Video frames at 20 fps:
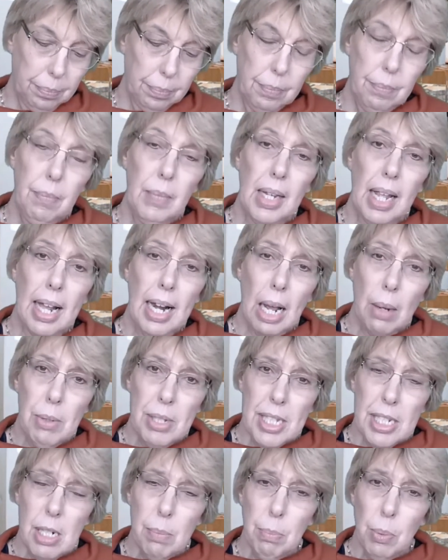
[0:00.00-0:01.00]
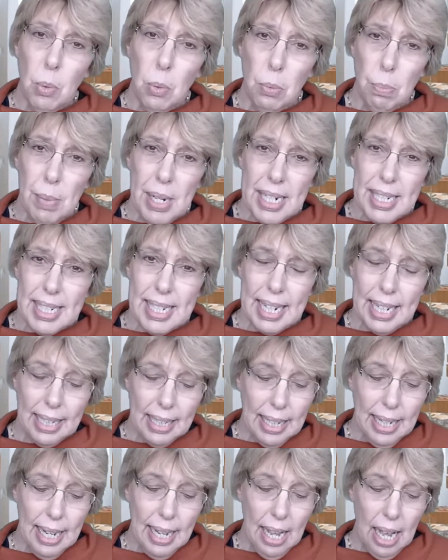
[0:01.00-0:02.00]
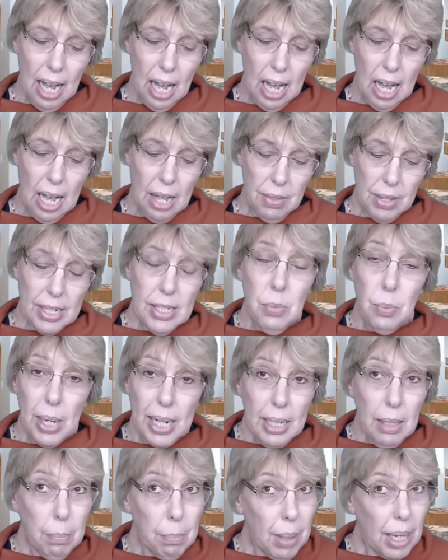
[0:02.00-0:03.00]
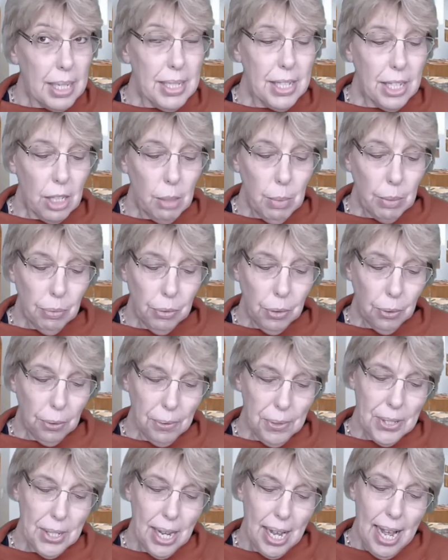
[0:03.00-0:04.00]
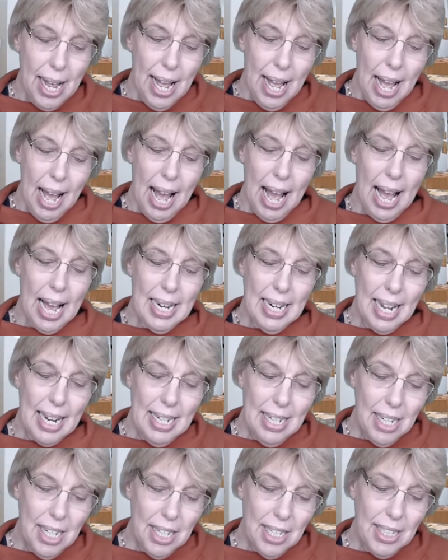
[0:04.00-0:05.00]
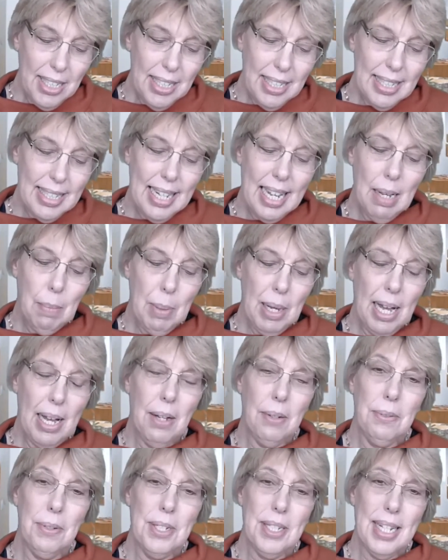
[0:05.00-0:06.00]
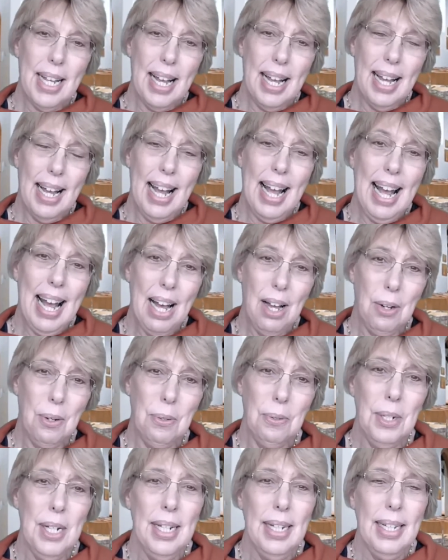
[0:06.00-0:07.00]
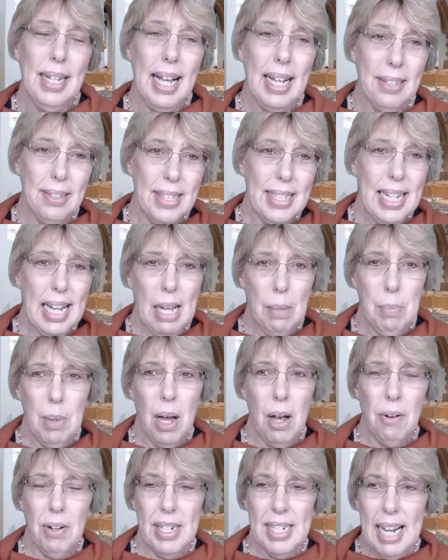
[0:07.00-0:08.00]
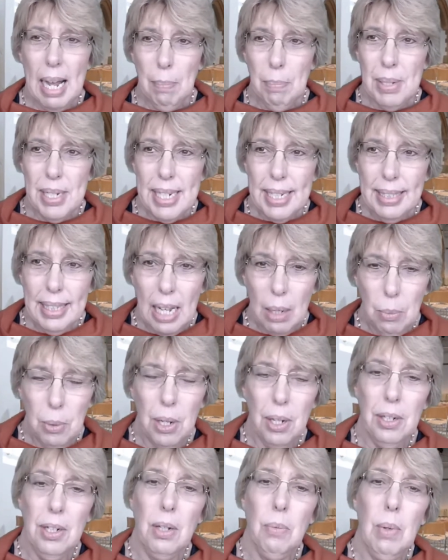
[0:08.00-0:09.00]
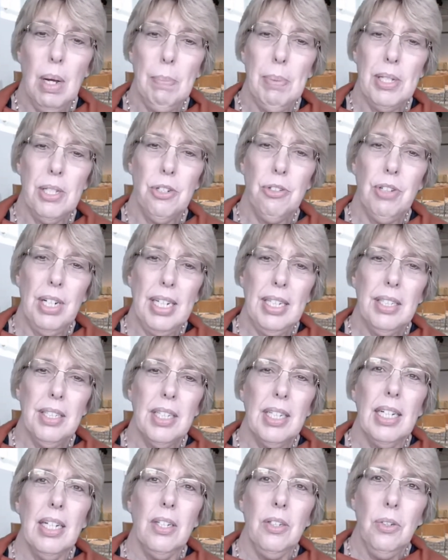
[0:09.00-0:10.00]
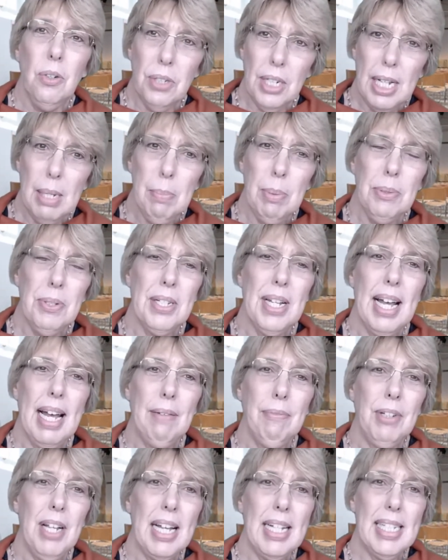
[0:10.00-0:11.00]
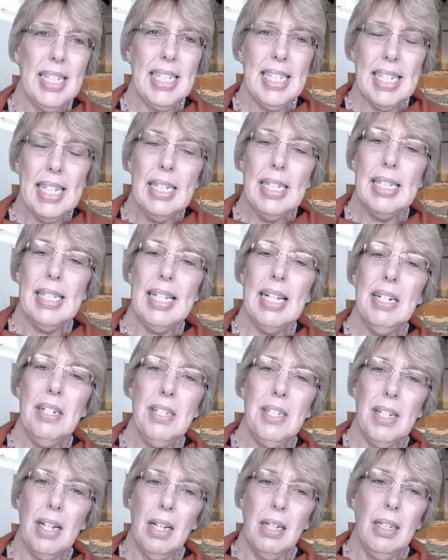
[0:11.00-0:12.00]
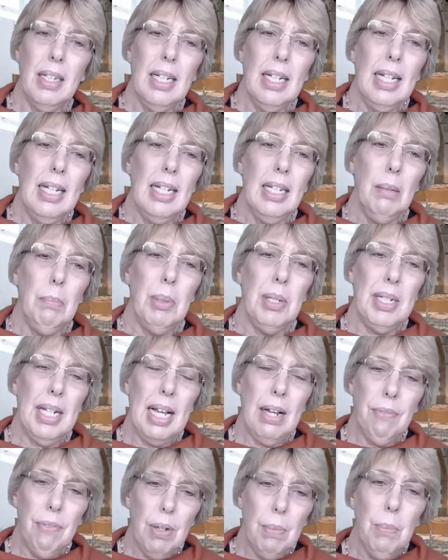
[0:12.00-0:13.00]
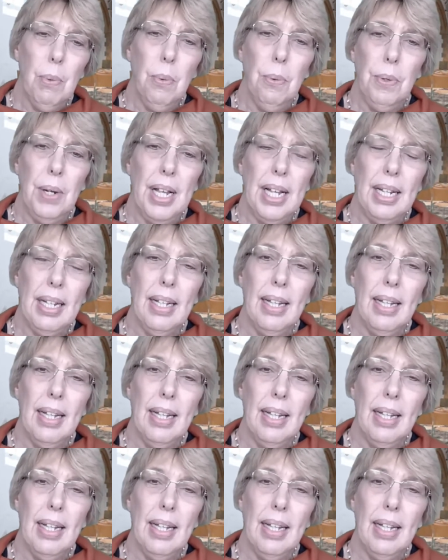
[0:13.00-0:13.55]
And I was at a board meeting this week, by Zoom of course, and I learned about how LCM are adapting their work at Webber Street, not able to have guests in the centre, but every morning